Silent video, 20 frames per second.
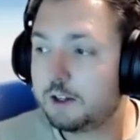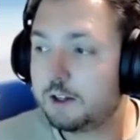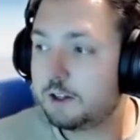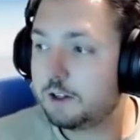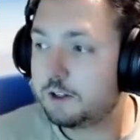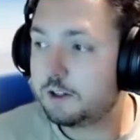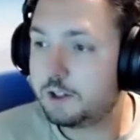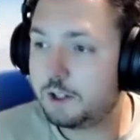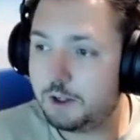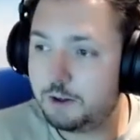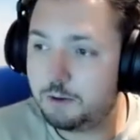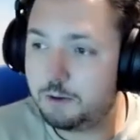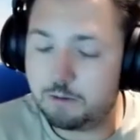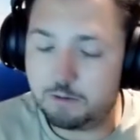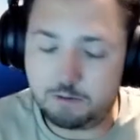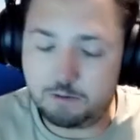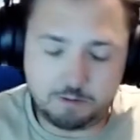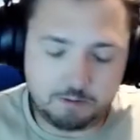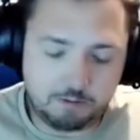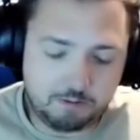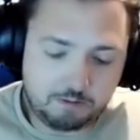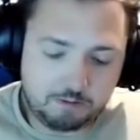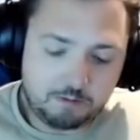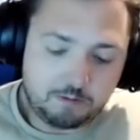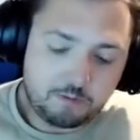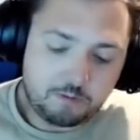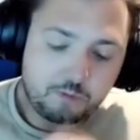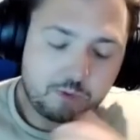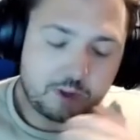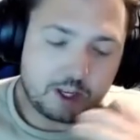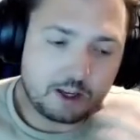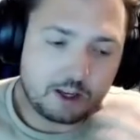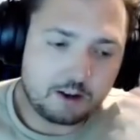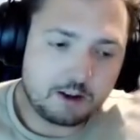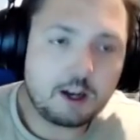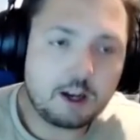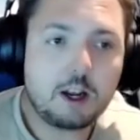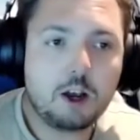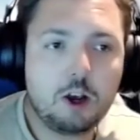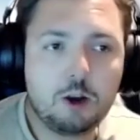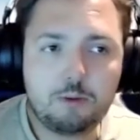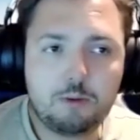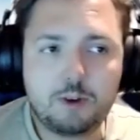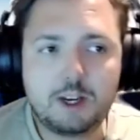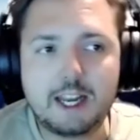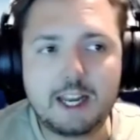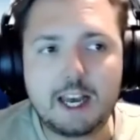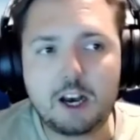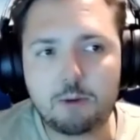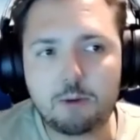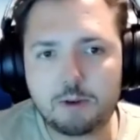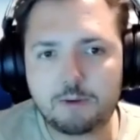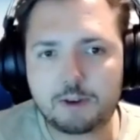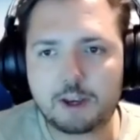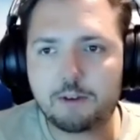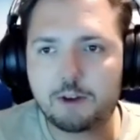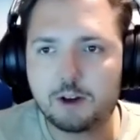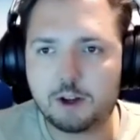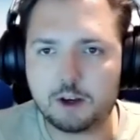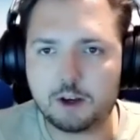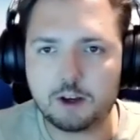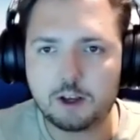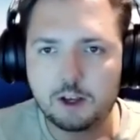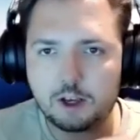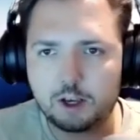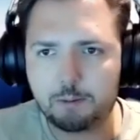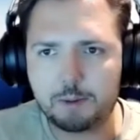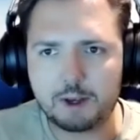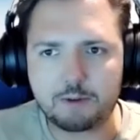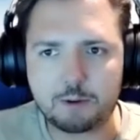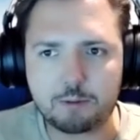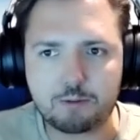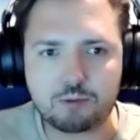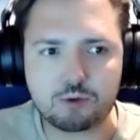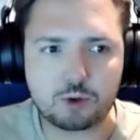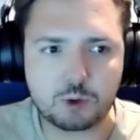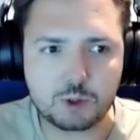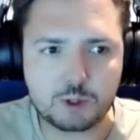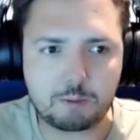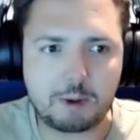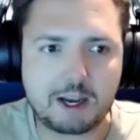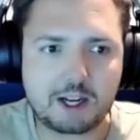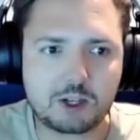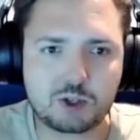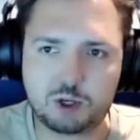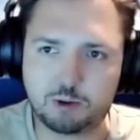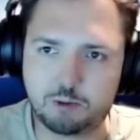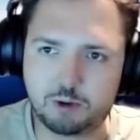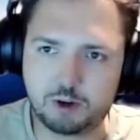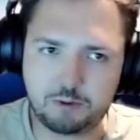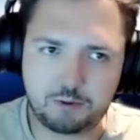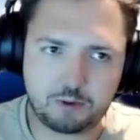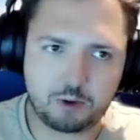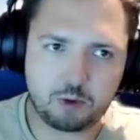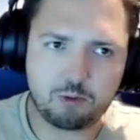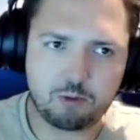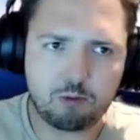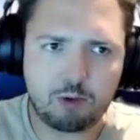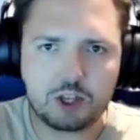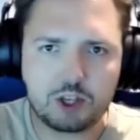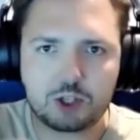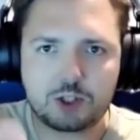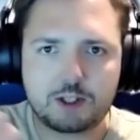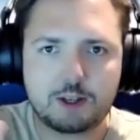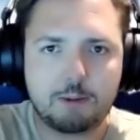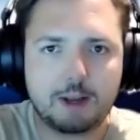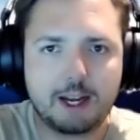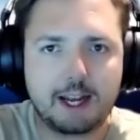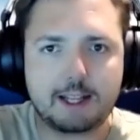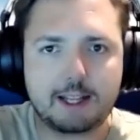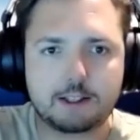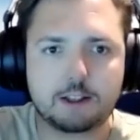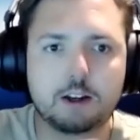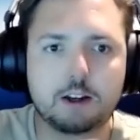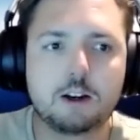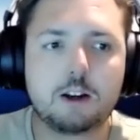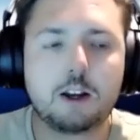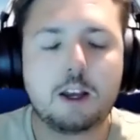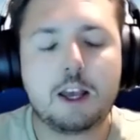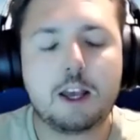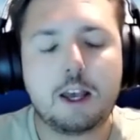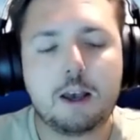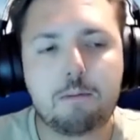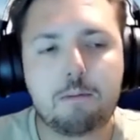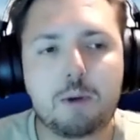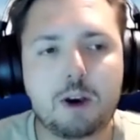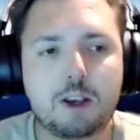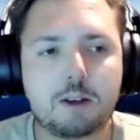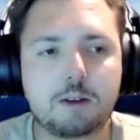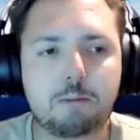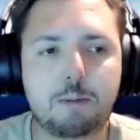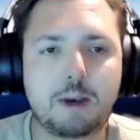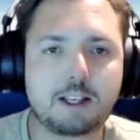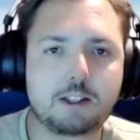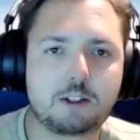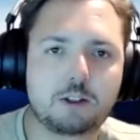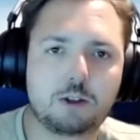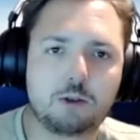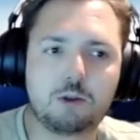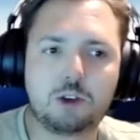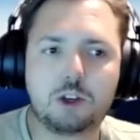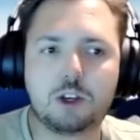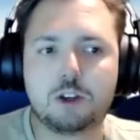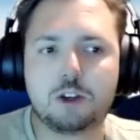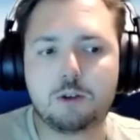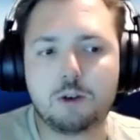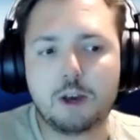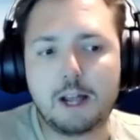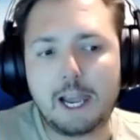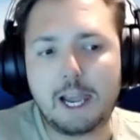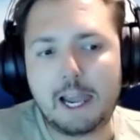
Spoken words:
So hopefully now we've given a bit of a broad spectrum of which simulator might best suit you.